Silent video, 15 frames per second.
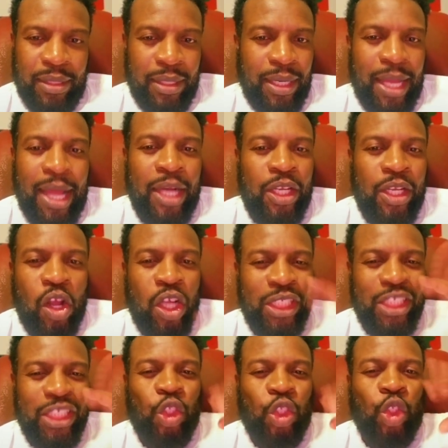A lot of y'all
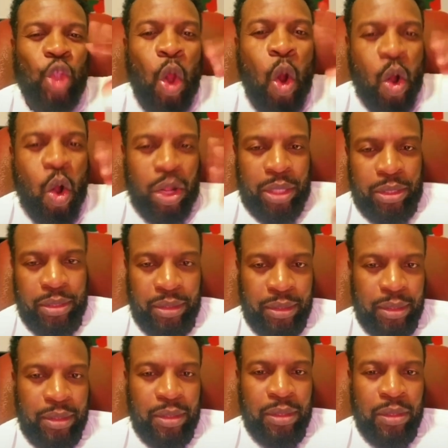just talk.
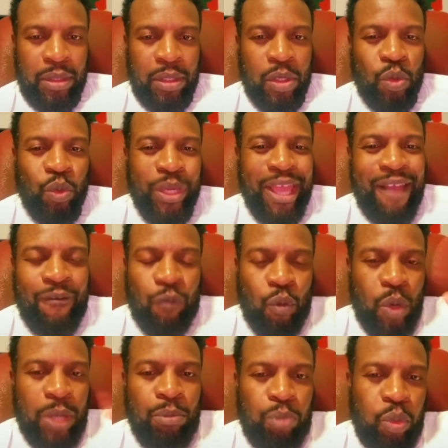We have
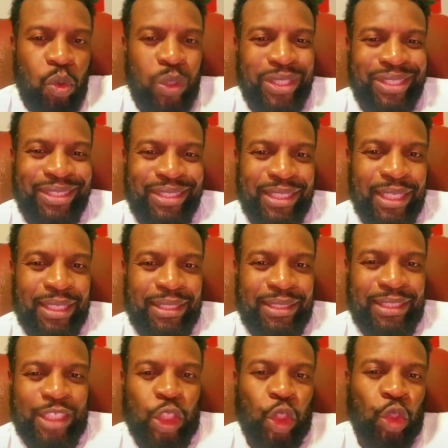
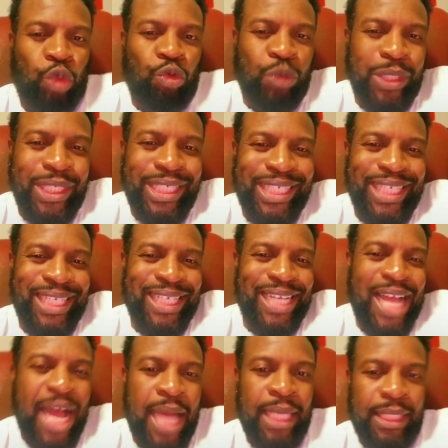$1.6 trillion
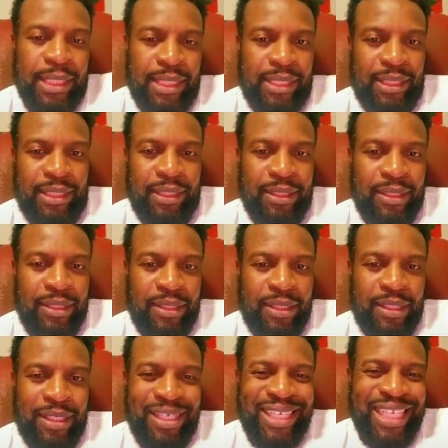
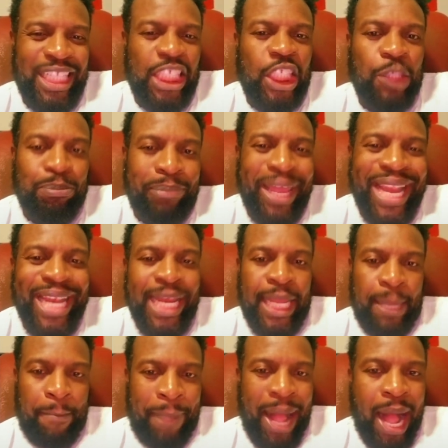in
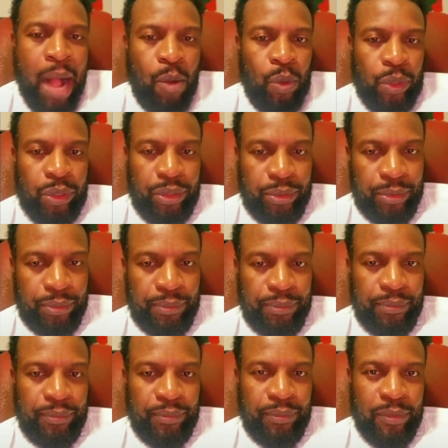spending power.
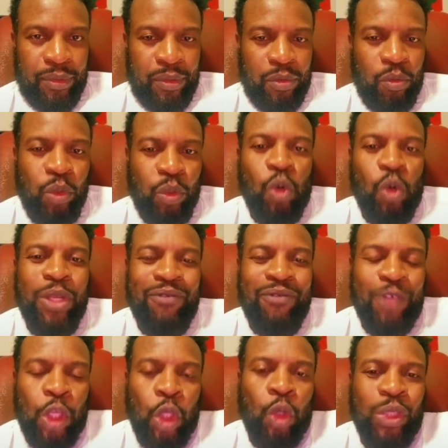We don't
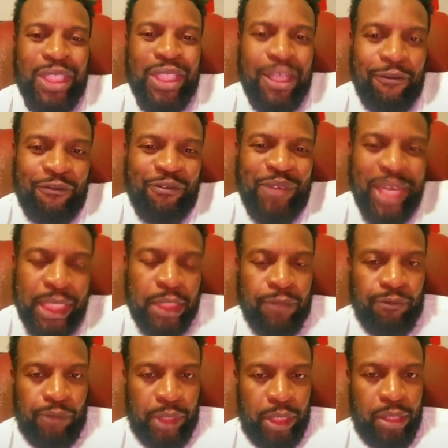even use it
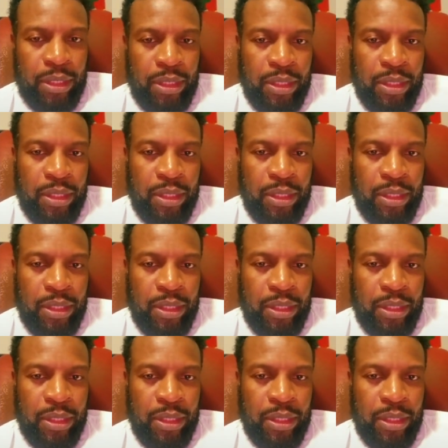effectively